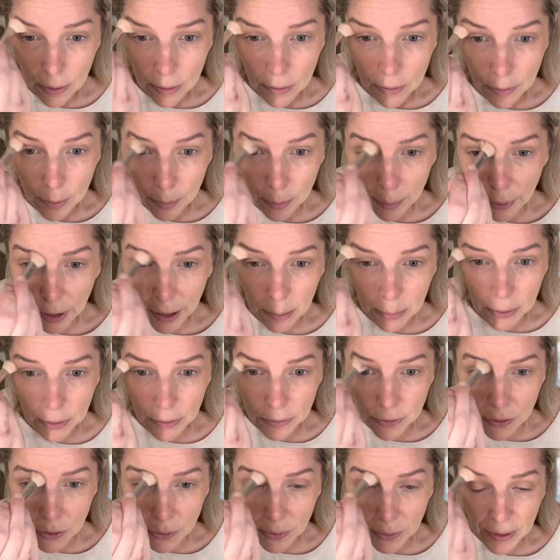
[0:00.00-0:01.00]
the brow bone,
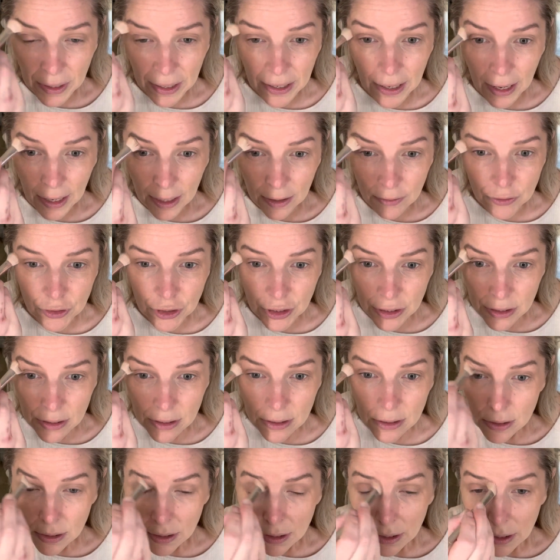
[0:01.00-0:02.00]
so I have
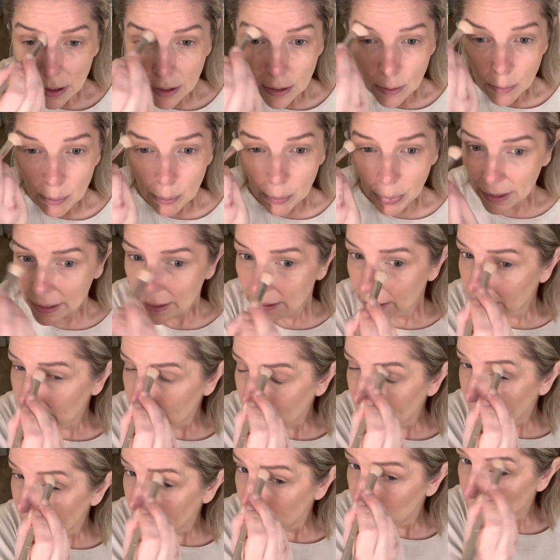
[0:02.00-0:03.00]
just blending
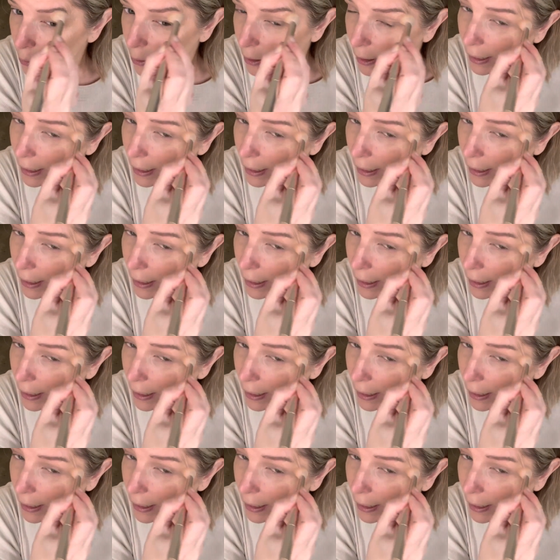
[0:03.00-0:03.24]
in where I